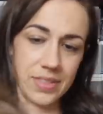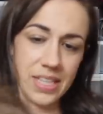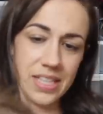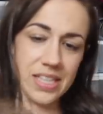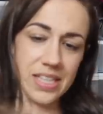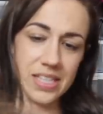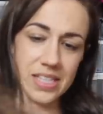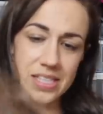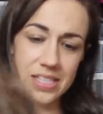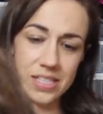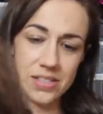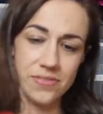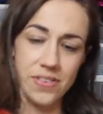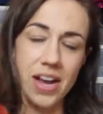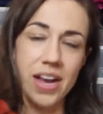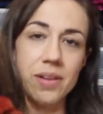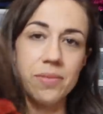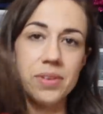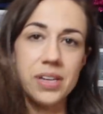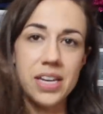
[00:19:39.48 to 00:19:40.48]
I think this is
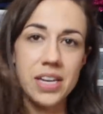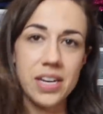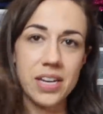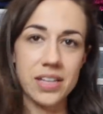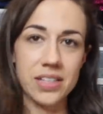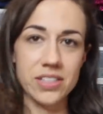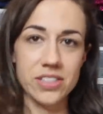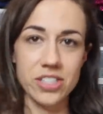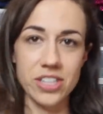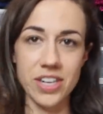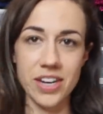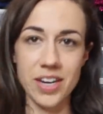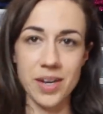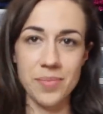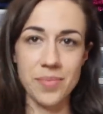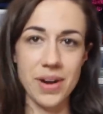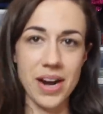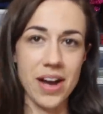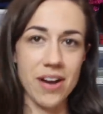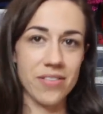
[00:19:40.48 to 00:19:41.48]
fine. We need a
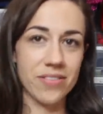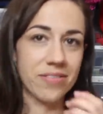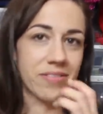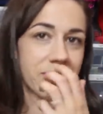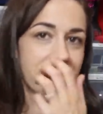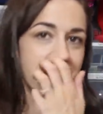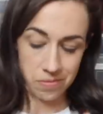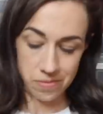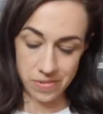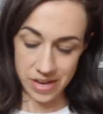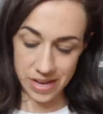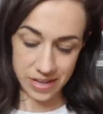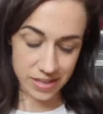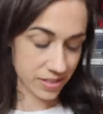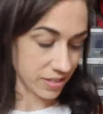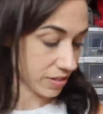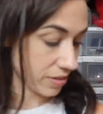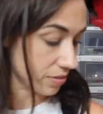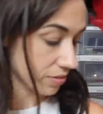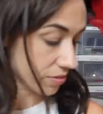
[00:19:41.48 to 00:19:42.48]
generic brown wig,
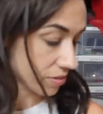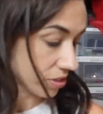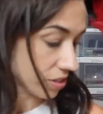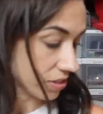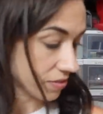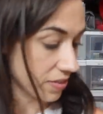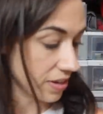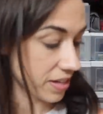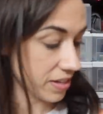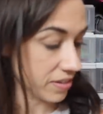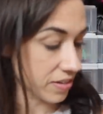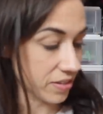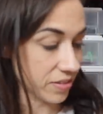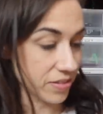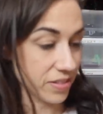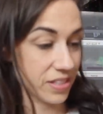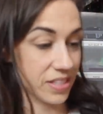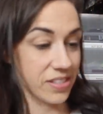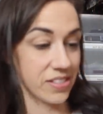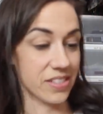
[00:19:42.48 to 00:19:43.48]
so she's fine.
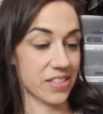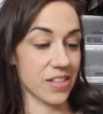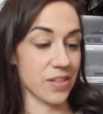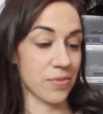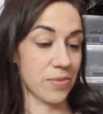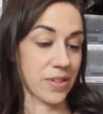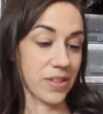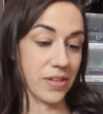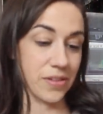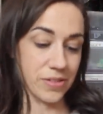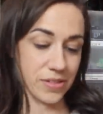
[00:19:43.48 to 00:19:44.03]
Oh, here's another one though,